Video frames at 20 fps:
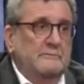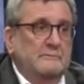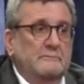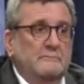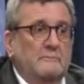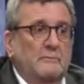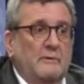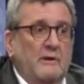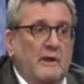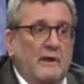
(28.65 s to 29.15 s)

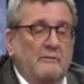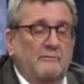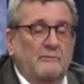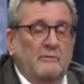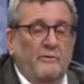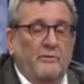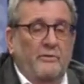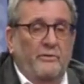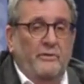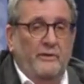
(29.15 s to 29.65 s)
We have to
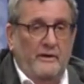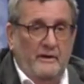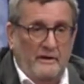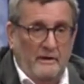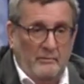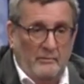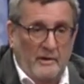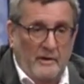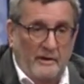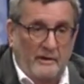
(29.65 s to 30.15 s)
think
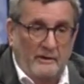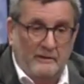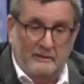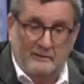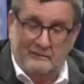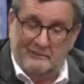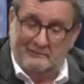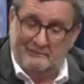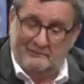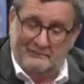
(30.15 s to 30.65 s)
about it
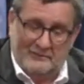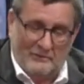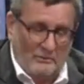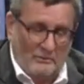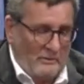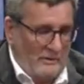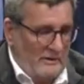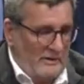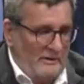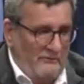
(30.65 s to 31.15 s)

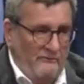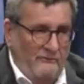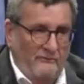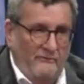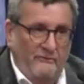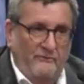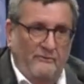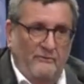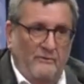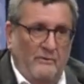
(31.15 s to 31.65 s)

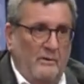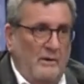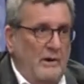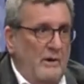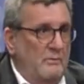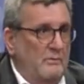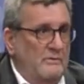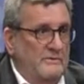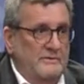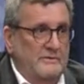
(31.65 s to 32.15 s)
24
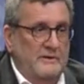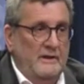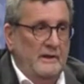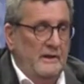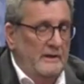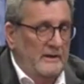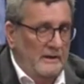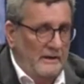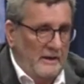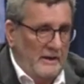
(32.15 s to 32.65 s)
hours a day.